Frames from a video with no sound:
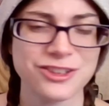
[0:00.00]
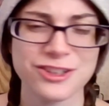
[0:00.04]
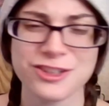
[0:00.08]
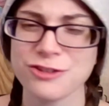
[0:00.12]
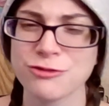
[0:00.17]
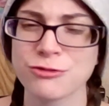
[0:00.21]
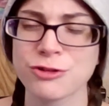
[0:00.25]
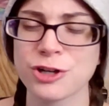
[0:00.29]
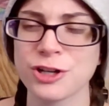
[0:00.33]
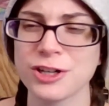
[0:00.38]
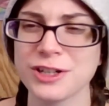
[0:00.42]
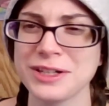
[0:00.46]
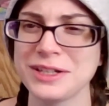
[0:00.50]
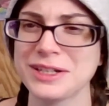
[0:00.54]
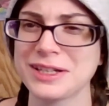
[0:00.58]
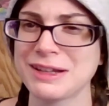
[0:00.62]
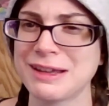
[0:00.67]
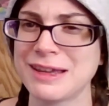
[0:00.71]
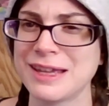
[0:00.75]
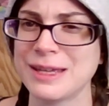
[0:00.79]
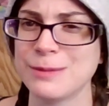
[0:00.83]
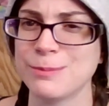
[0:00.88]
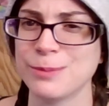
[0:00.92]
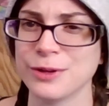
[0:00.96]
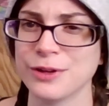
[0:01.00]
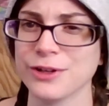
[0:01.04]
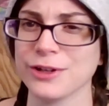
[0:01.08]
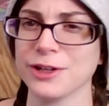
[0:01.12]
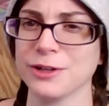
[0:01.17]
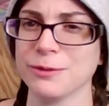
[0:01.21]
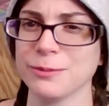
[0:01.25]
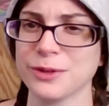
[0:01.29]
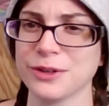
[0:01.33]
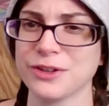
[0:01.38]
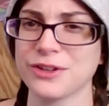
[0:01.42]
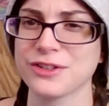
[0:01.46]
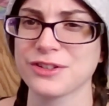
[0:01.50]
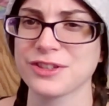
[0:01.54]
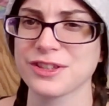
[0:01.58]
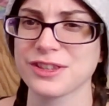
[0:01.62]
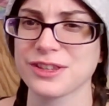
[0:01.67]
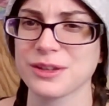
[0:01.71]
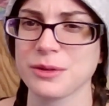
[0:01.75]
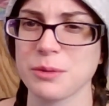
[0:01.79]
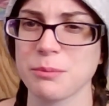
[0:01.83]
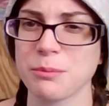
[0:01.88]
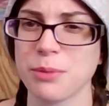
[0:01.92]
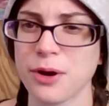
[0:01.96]
I thought you couldn't keep her because of
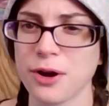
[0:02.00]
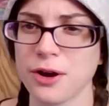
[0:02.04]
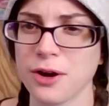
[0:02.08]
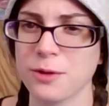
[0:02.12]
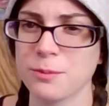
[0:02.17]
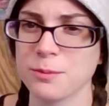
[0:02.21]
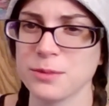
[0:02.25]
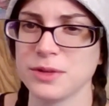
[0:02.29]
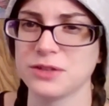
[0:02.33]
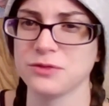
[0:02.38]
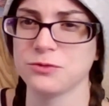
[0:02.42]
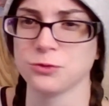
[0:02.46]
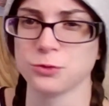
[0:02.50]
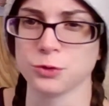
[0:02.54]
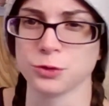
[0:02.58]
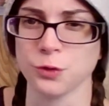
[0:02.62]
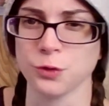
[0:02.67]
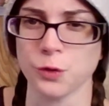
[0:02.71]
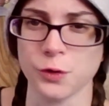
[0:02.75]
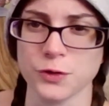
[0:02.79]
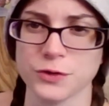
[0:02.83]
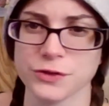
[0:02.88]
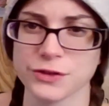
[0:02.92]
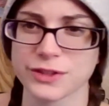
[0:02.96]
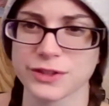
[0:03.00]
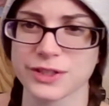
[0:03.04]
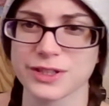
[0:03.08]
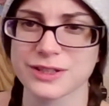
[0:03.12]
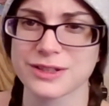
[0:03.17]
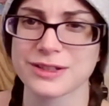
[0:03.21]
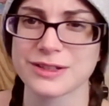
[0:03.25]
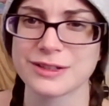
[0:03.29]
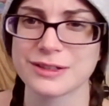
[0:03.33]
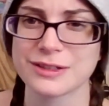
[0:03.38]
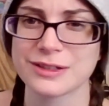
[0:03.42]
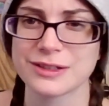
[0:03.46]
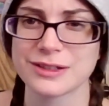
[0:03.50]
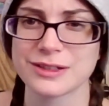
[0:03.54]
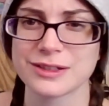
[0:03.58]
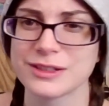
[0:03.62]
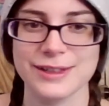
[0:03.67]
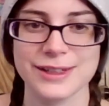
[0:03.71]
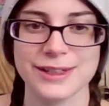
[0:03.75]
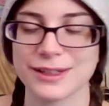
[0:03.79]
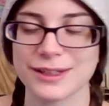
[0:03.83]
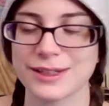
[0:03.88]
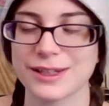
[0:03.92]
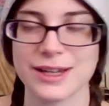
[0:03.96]
the apartment rules.
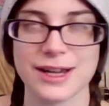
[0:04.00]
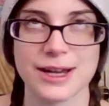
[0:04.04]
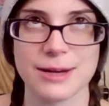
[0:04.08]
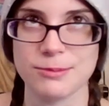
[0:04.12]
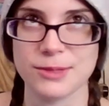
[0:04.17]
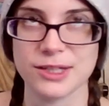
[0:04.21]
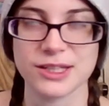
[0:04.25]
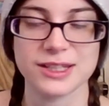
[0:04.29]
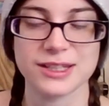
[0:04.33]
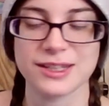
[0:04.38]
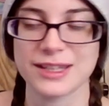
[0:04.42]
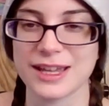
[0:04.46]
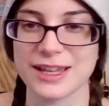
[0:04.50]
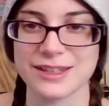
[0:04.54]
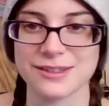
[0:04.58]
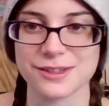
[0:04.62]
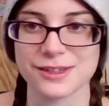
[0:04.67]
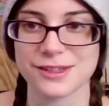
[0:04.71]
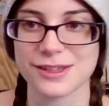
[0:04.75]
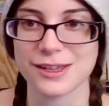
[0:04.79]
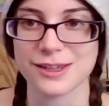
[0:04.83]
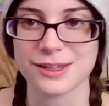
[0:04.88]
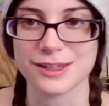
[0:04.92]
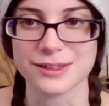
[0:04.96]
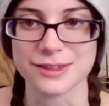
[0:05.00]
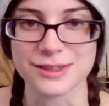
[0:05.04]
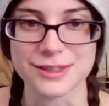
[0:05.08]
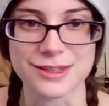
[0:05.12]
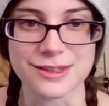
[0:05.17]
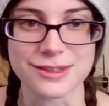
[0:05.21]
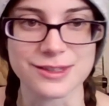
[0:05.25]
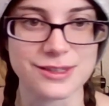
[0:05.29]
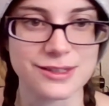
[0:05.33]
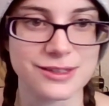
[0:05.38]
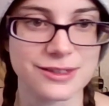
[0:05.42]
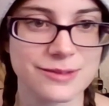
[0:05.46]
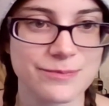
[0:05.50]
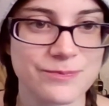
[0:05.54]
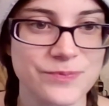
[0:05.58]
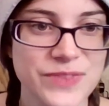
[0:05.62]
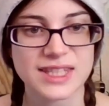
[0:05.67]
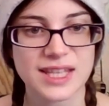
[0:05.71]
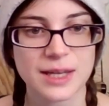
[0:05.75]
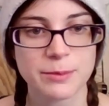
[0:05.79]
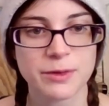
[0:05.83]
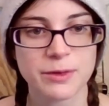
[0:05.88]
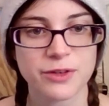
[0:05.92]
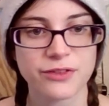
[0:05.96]
Yeah, comic can't stay consistent.
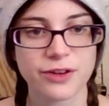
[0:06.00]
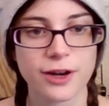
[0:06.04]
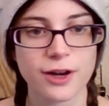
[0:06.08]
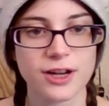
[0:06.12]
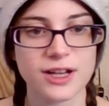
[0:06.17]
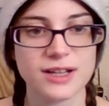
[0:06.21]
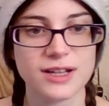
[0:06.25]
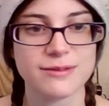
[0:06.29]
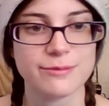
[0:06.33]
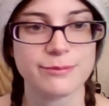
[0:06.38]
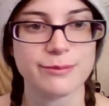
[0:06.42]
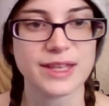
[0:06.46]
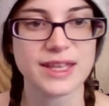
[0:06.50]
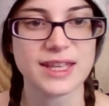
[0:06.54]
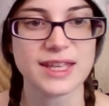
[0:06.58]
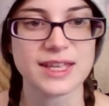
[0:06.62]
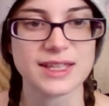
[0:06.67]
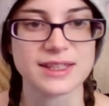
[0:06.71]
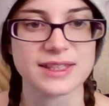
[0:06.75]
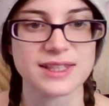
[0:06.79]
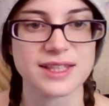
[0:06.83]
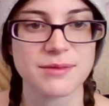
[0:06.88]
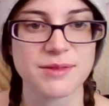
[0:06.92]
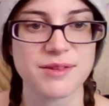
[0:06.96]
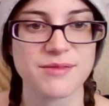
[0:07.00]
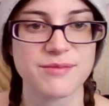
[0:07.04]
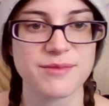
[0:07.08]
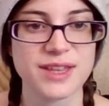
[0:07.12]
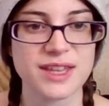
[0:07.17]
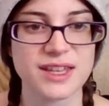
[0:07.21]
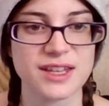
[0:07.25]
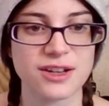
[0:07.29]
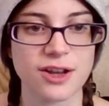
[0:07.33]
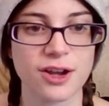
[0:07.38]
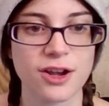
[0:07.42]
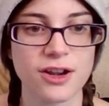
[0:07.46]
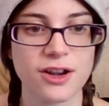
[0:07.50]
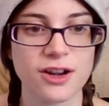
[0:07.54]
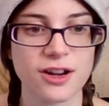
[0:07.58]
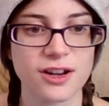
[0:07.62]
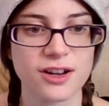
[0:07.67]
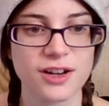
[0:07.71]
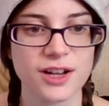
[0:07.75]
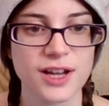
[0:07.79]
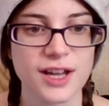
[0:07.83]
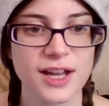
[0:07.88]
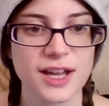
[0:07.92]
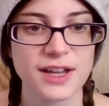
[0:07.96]
Some of her and me and some of me and
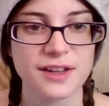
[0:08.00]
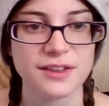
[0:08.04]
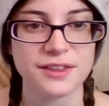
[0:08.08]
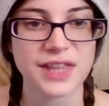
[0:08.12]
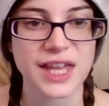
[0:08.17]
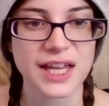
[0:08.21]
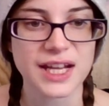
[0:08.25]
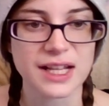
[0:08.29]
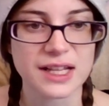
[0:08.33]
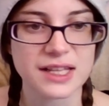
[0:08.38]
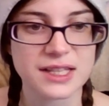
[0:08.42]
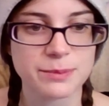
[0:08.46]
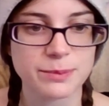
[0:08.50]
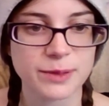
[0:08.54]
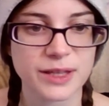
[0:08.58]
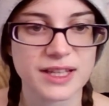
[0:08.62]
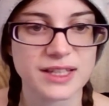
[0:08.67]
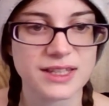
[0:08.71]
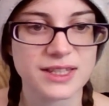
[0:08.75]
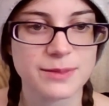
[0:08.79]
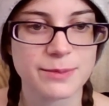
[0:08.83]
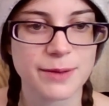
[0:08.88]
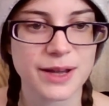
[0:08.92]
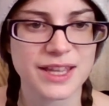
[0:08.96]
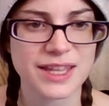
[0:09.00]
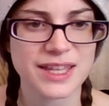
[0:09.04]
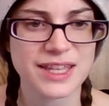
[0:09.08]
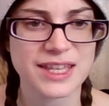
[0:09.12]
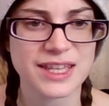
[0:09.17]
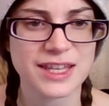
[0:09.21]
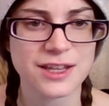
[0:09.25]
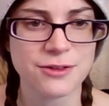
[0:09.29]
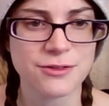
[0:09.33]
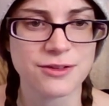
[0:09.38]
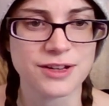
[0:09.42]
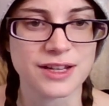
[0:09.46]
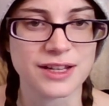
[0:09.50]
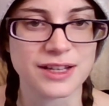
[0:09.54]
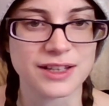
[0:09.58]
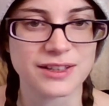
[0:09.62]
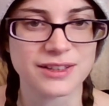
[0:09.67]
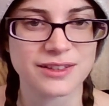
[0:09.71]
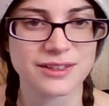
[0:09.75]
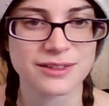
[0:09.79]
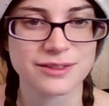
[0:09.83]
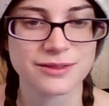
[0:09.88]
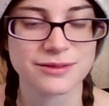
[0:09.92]
her. That explains my hearing.